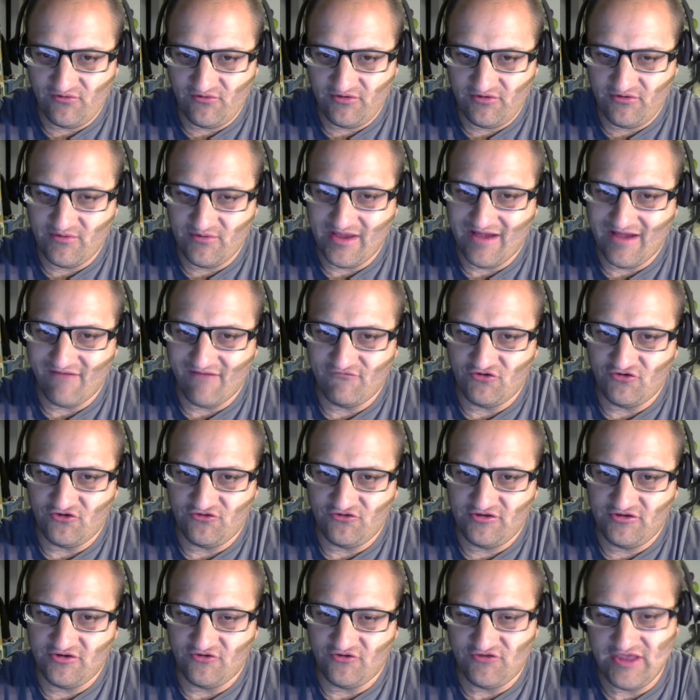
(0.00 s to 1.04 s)
you have your
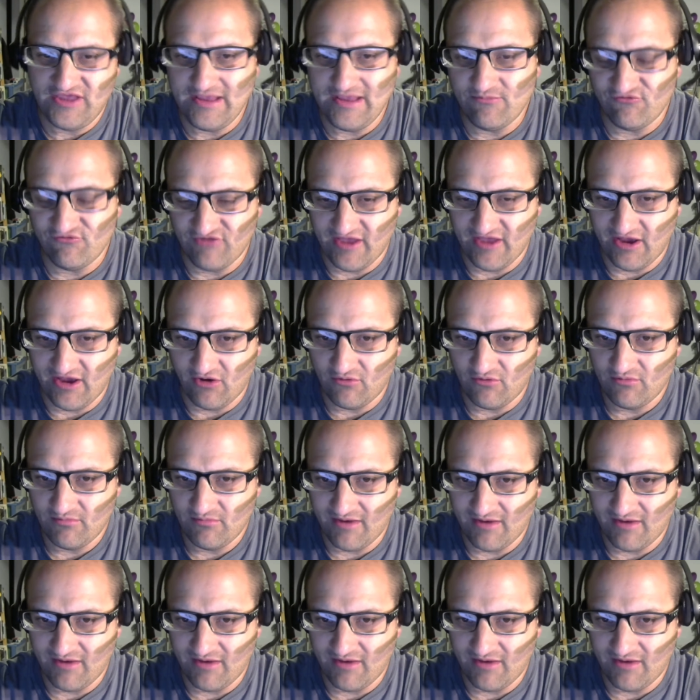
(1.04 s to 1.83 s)
teams now.